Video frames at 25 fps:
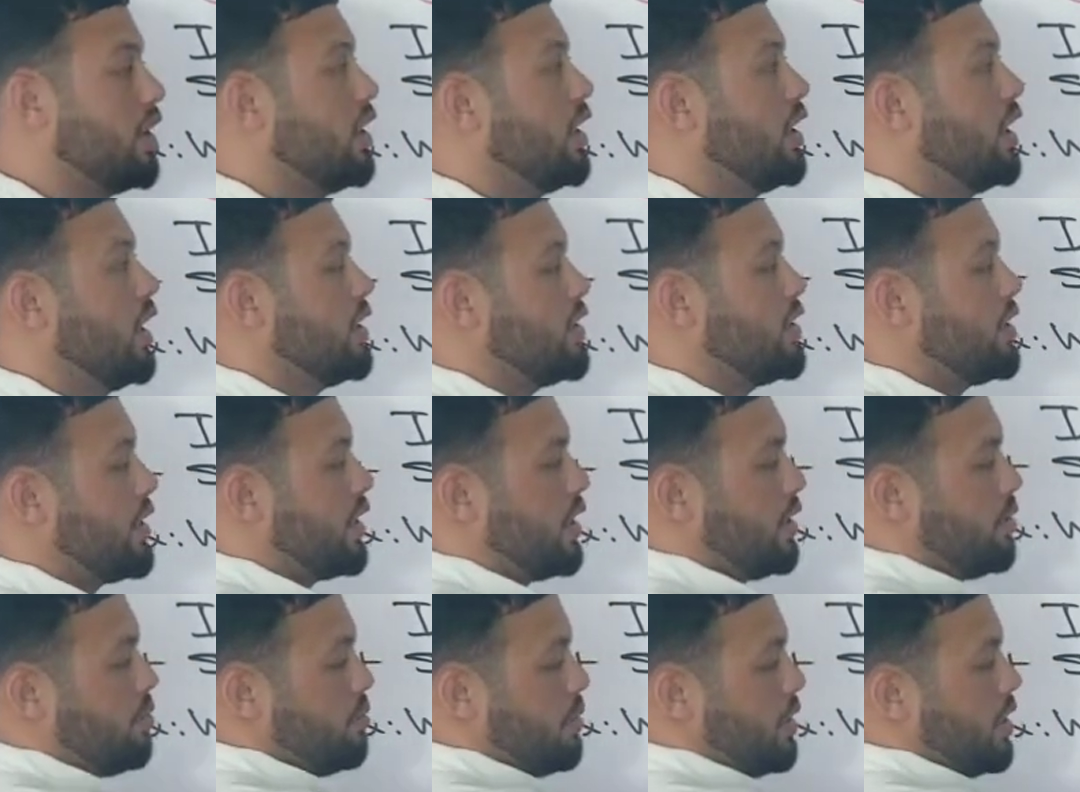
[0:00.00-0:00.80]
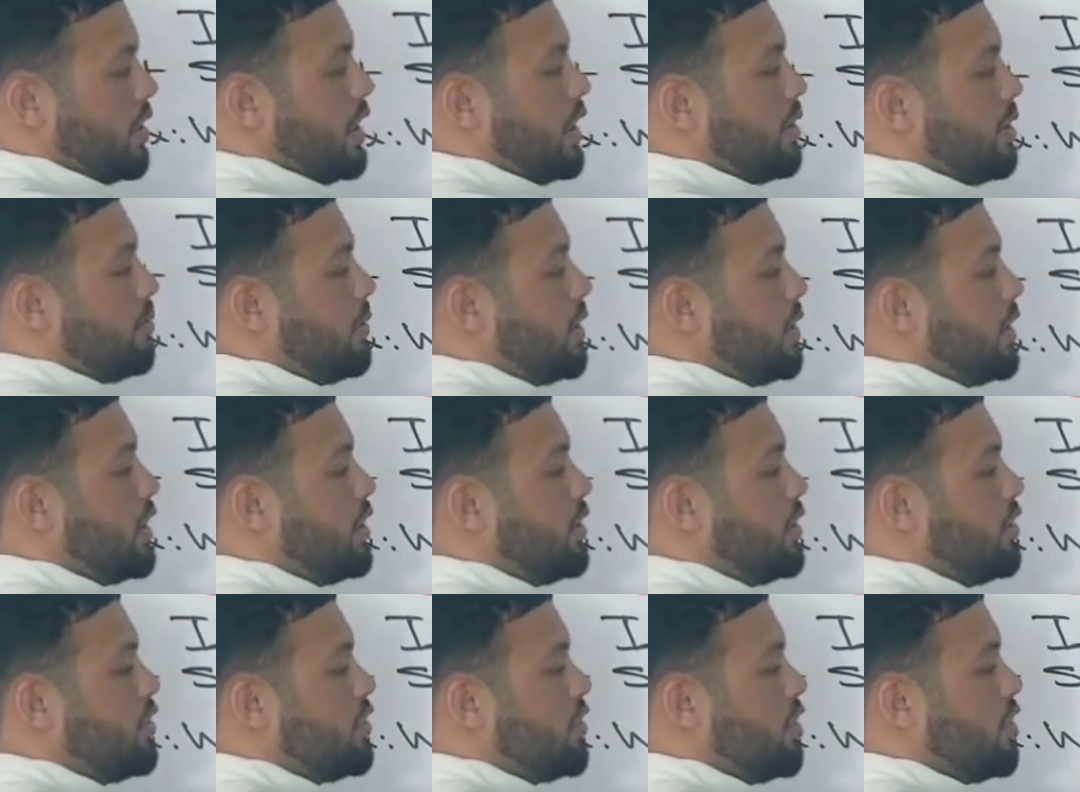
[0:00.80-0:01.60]
It can become
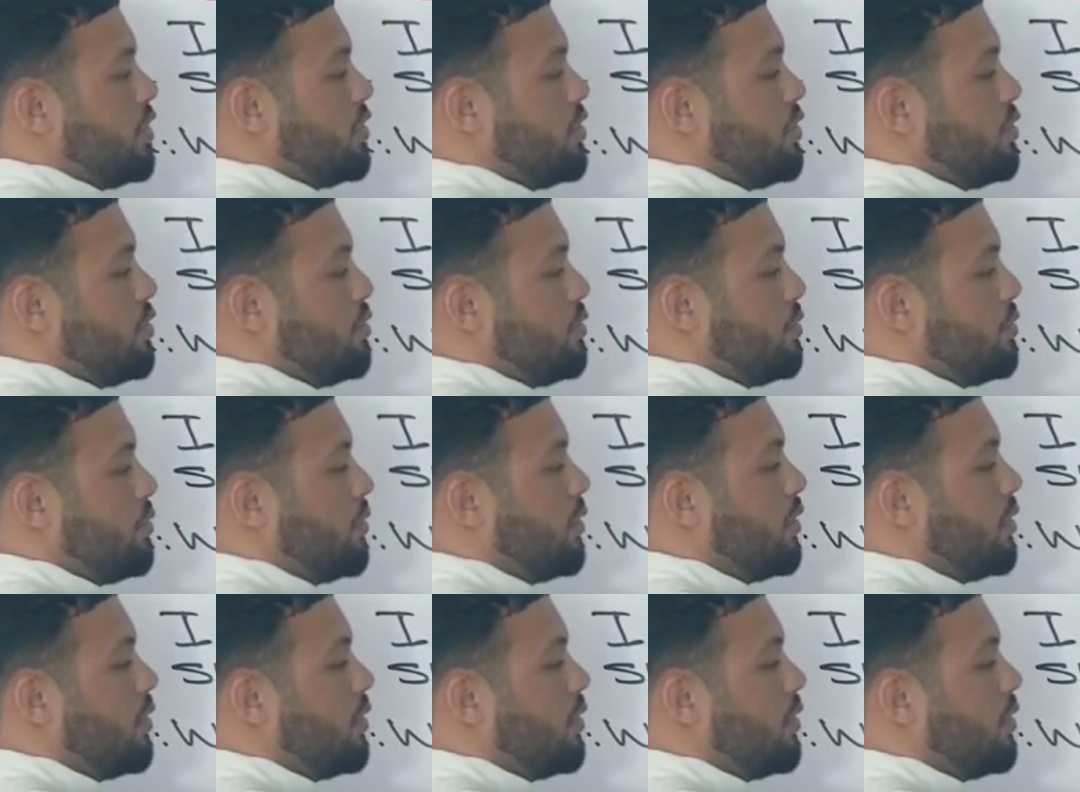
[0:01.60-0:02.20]
learned too.